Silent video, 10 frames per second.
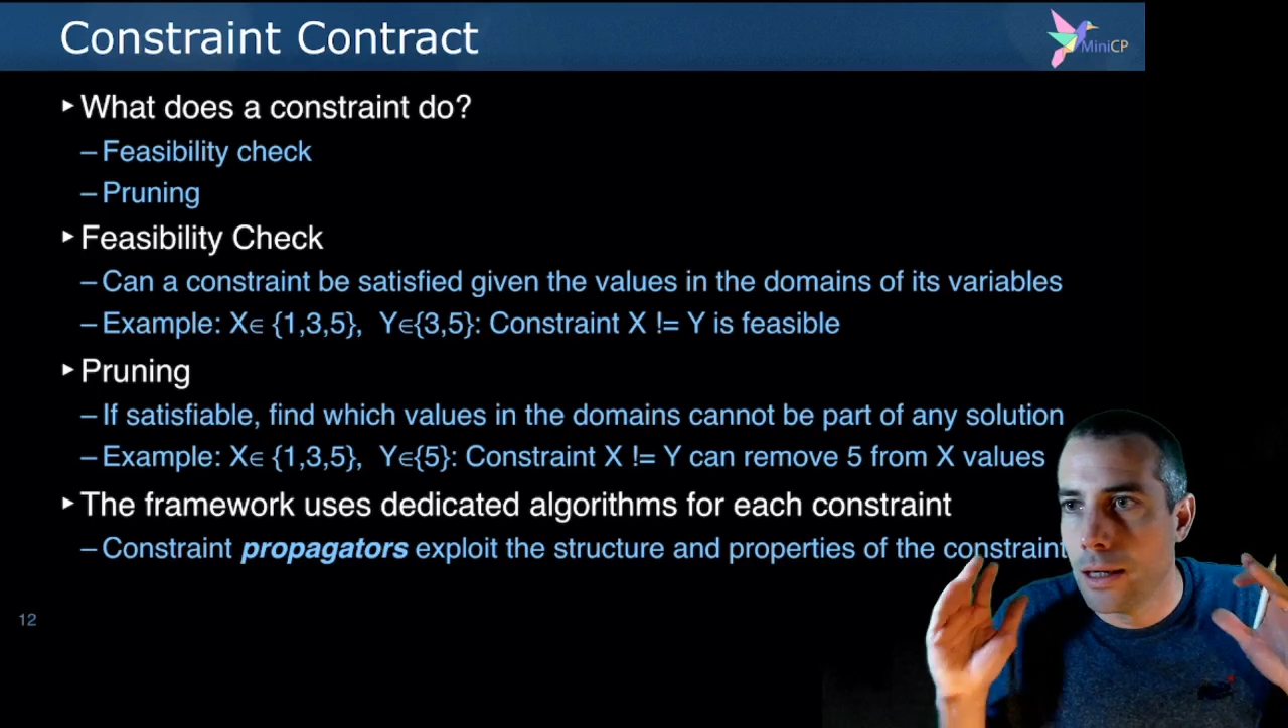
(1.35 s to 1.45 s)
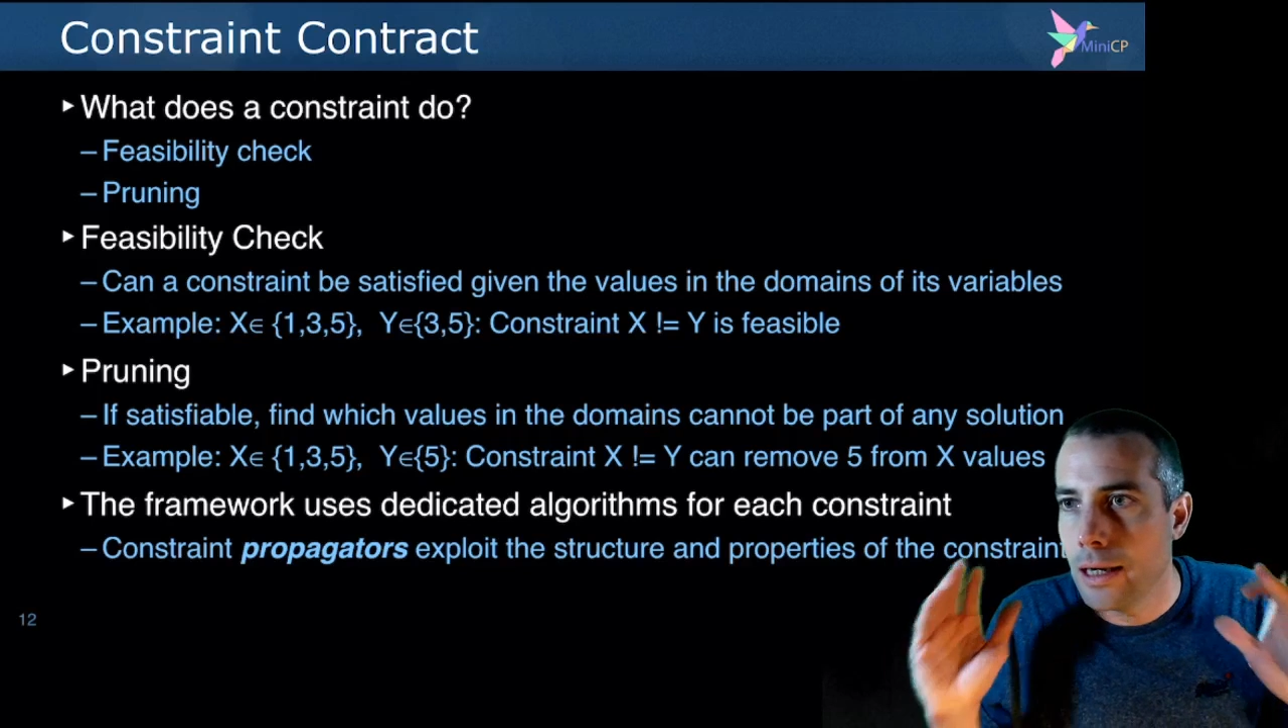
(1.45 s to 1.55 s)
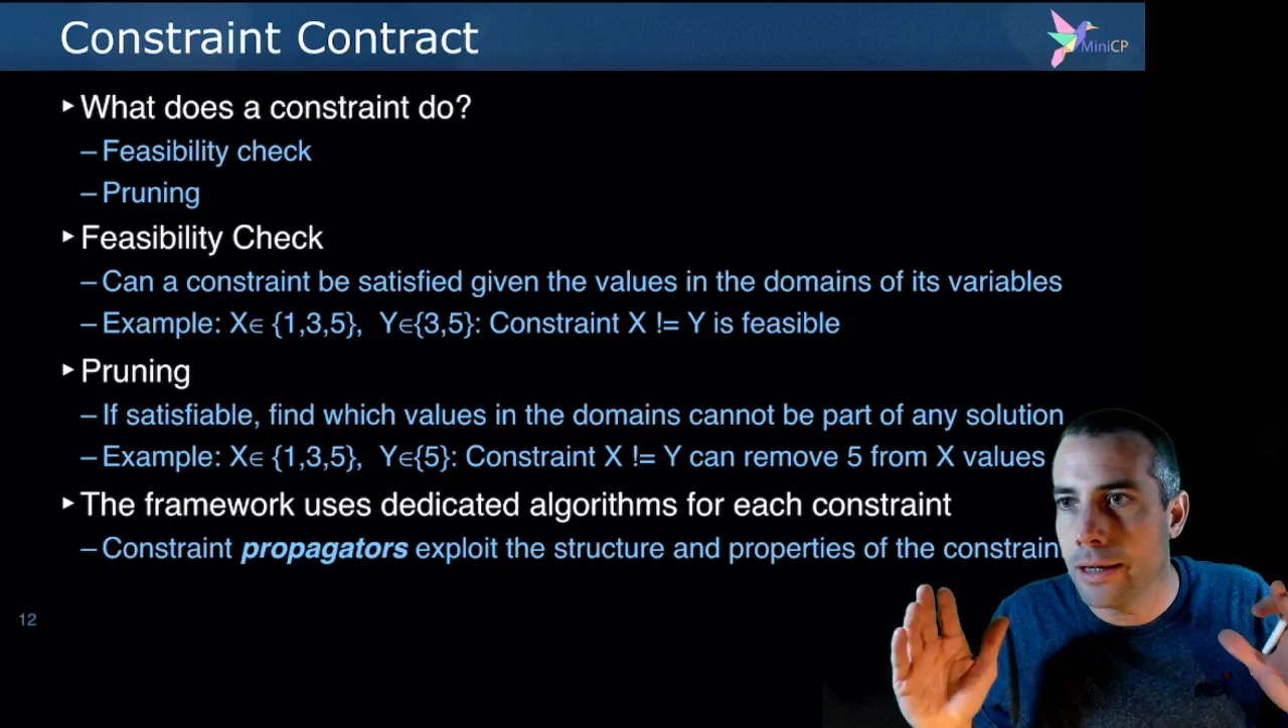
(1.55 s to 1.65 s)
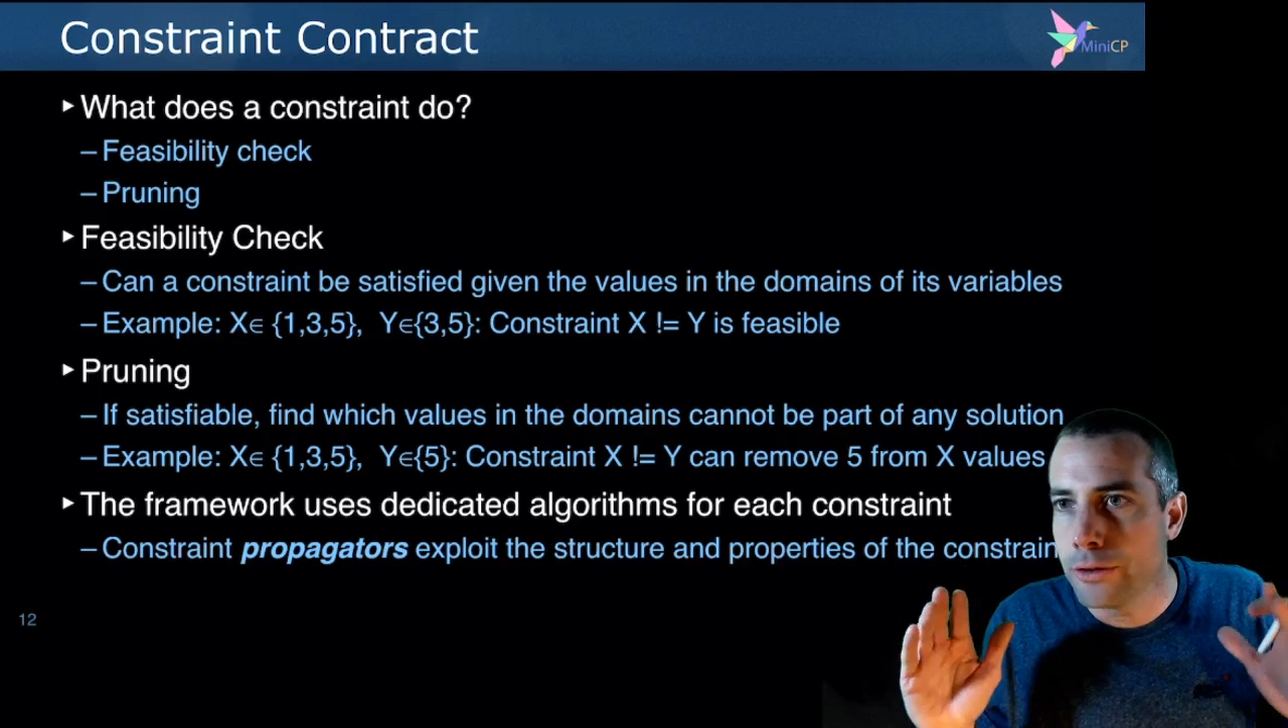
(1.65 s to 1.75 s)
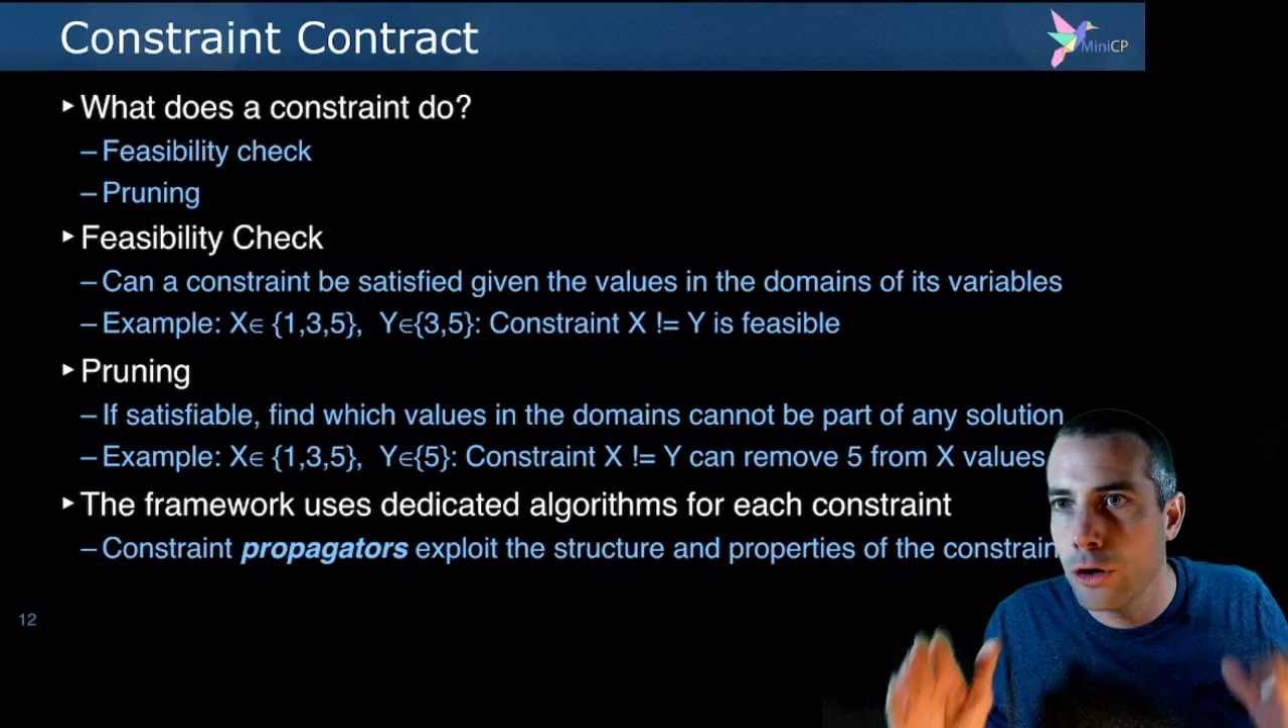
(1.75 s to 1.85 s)

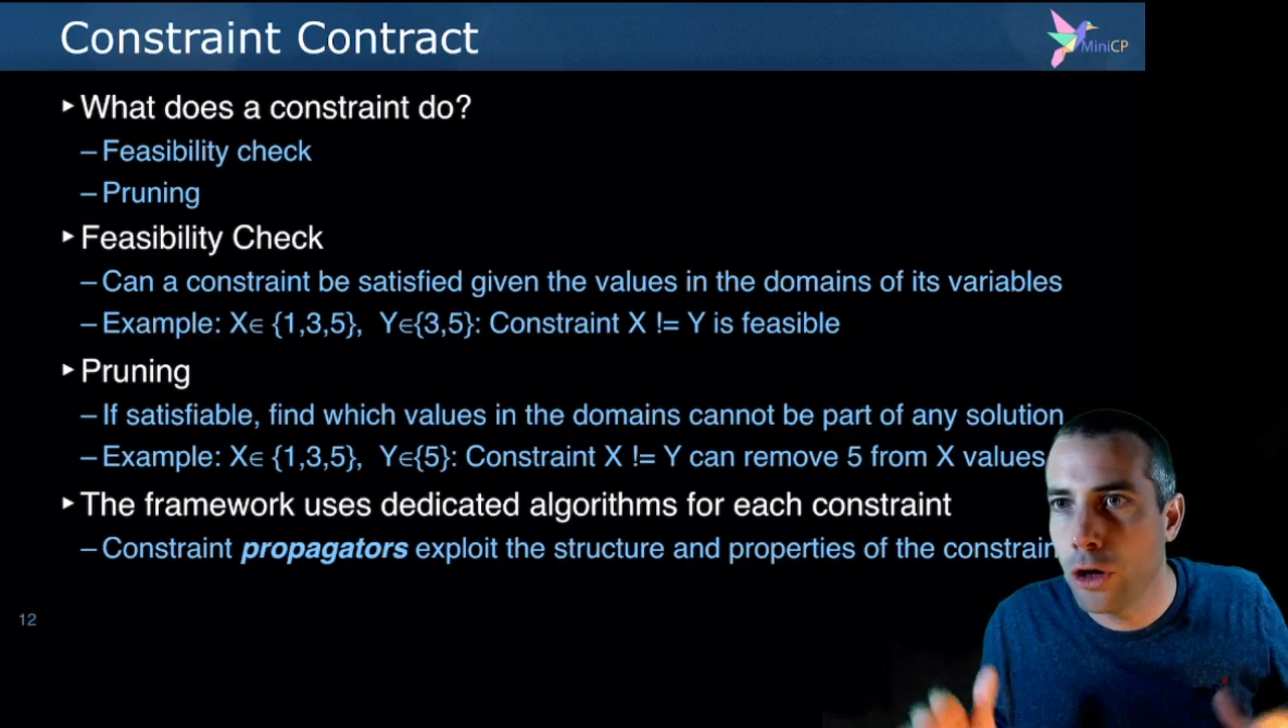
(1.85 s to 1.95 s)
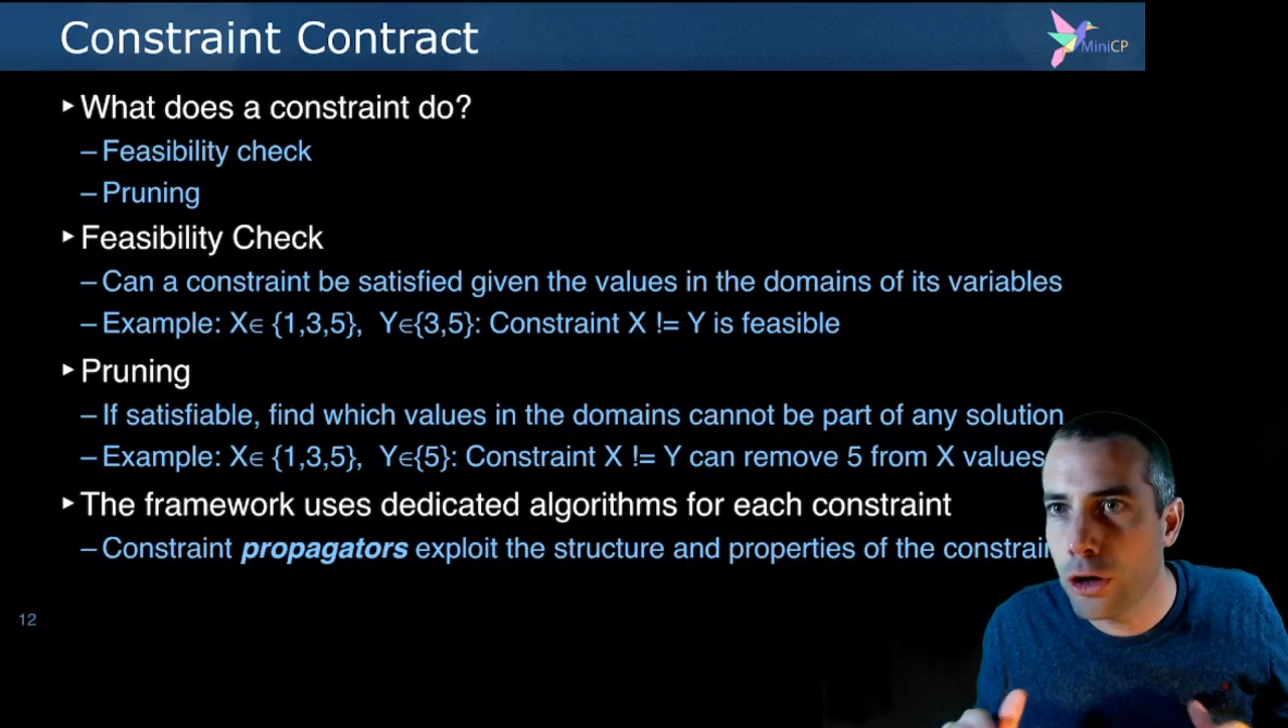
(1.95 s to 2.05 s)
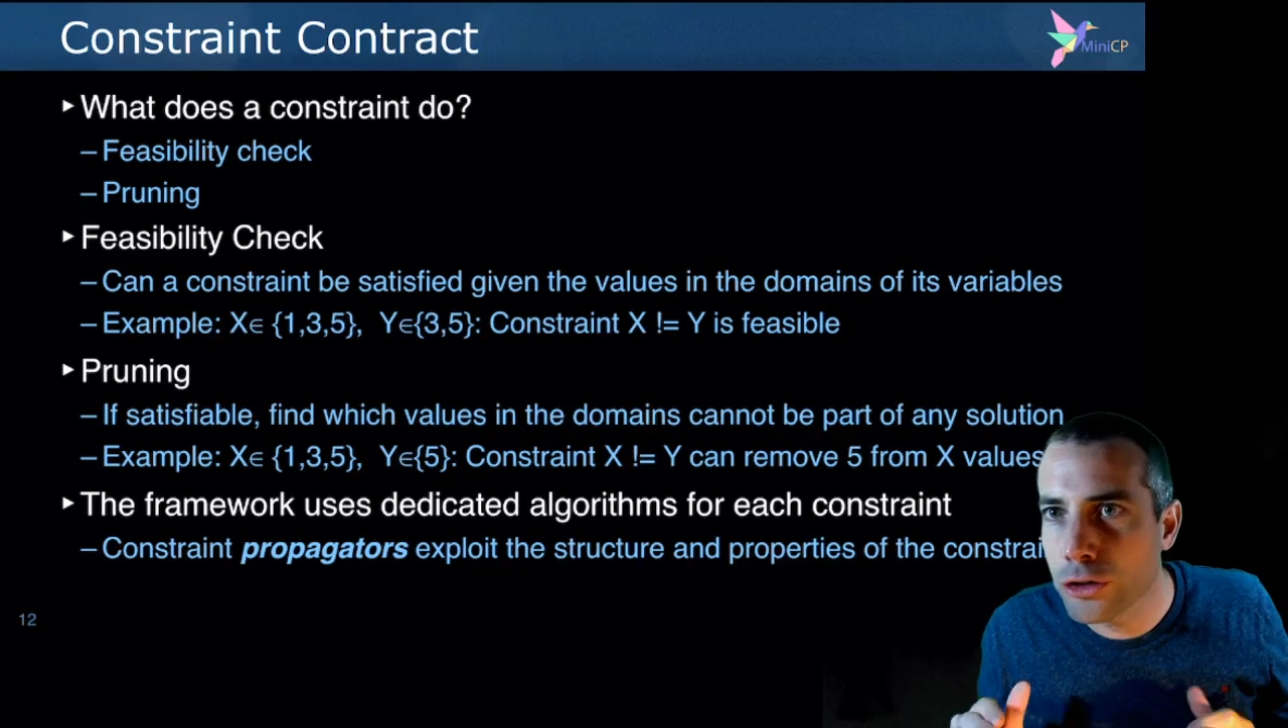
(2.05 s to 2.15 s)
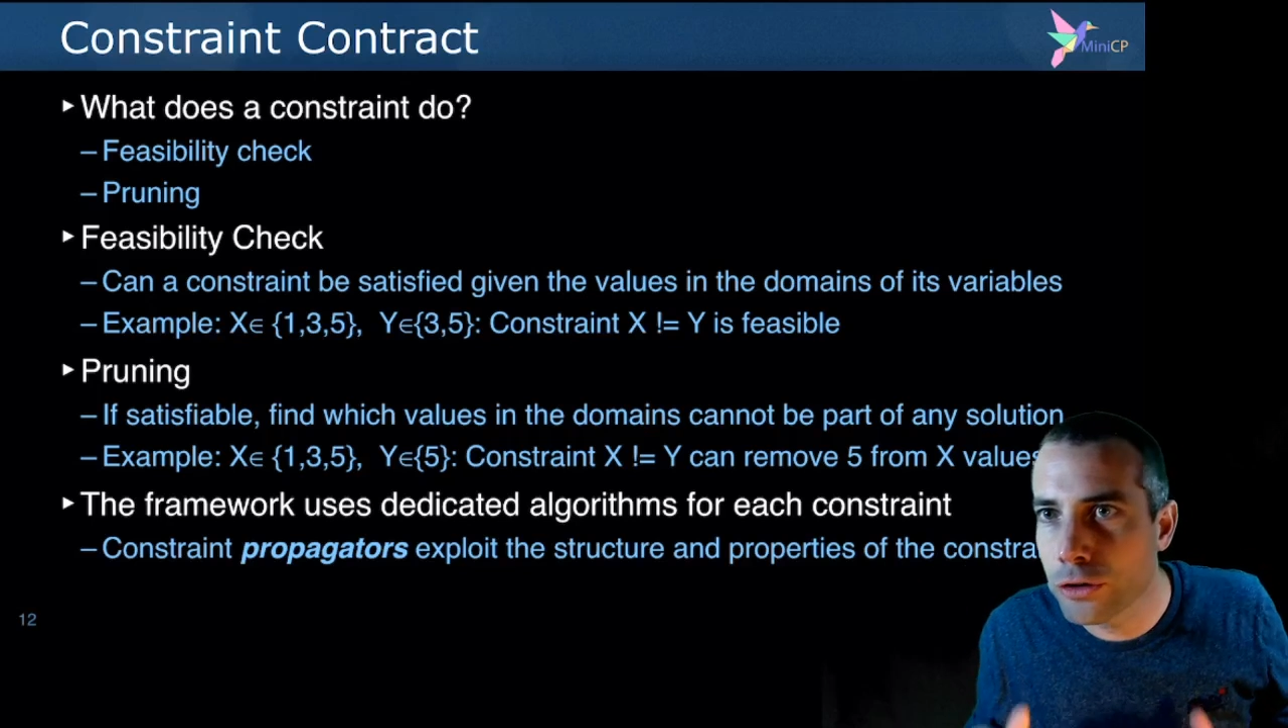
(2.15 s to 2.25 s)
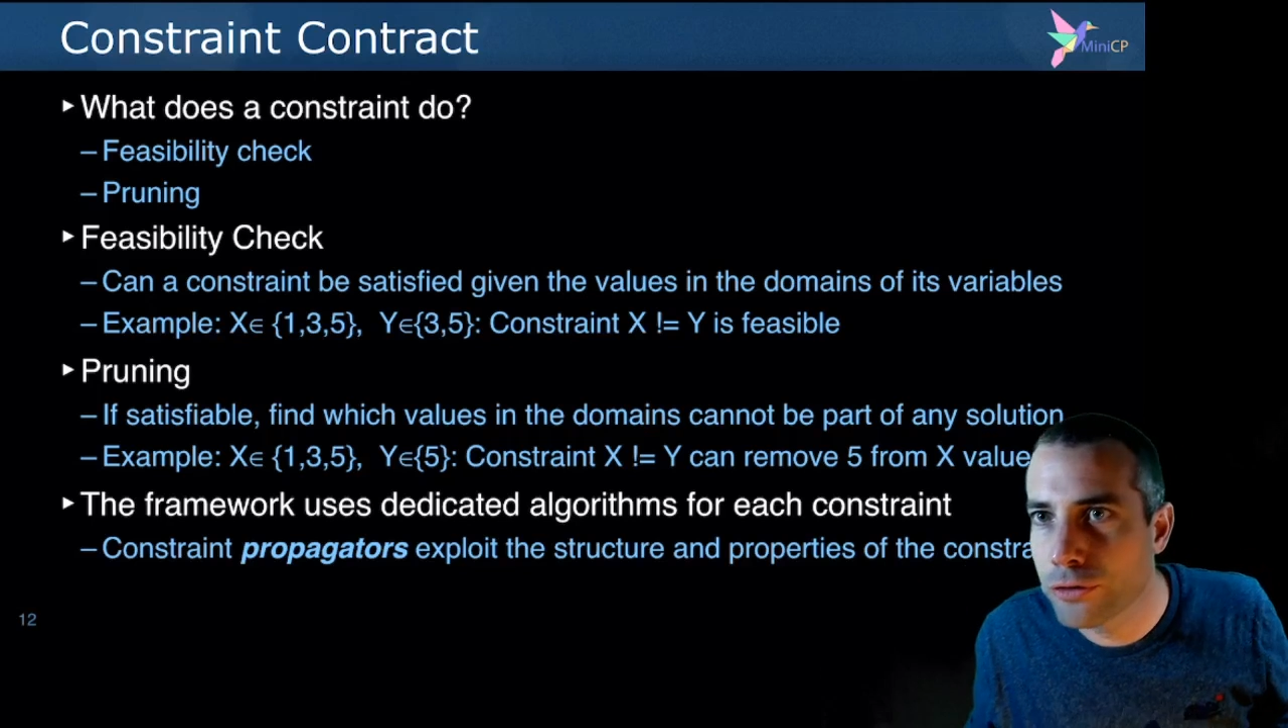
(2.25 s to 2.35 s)
At the heart of